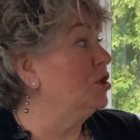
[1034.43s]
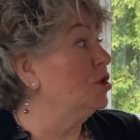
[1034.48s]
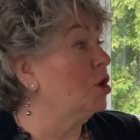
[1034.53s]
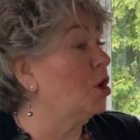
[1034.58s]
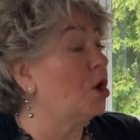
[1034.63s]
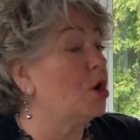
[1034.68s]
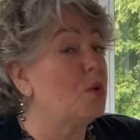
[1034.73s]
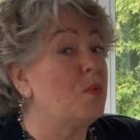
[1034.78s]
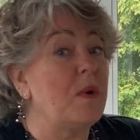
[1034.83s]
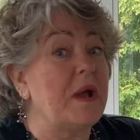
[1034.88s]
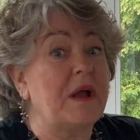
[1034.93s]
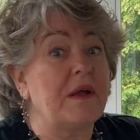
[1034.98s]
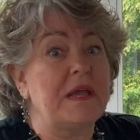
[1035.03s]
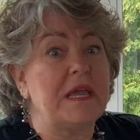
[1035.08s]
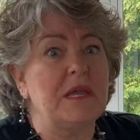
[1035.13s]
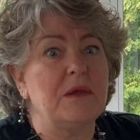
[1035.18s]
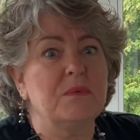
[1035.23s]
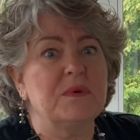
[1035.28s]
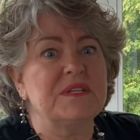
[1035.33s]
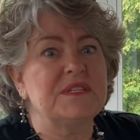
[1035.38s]
look where
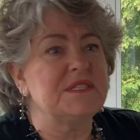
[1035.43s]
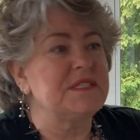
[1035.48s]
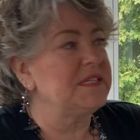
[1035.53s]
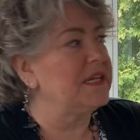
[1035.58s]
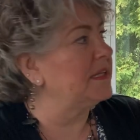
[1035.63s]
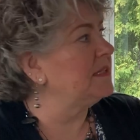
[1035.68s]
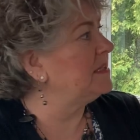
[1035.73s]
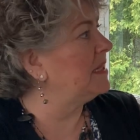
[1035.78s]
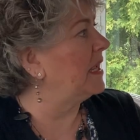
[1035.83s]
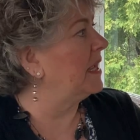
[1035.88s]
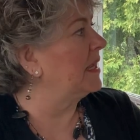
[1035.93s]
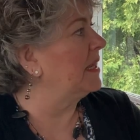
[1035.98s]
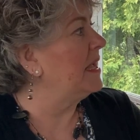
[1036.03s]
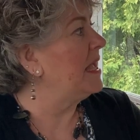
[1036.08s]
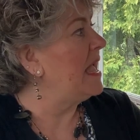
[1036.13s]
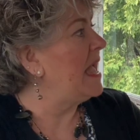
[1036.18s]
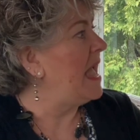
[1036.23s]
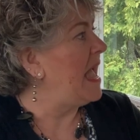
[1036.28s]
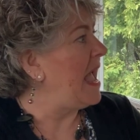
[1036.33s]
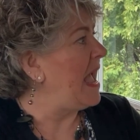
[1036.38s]
he was sitting.
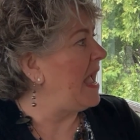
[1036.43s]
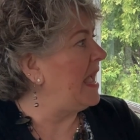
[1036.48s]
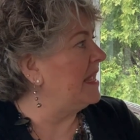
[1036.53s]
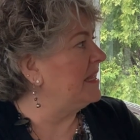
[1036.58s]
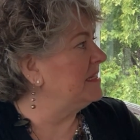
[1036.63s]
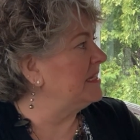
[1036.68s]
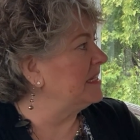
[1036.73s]
And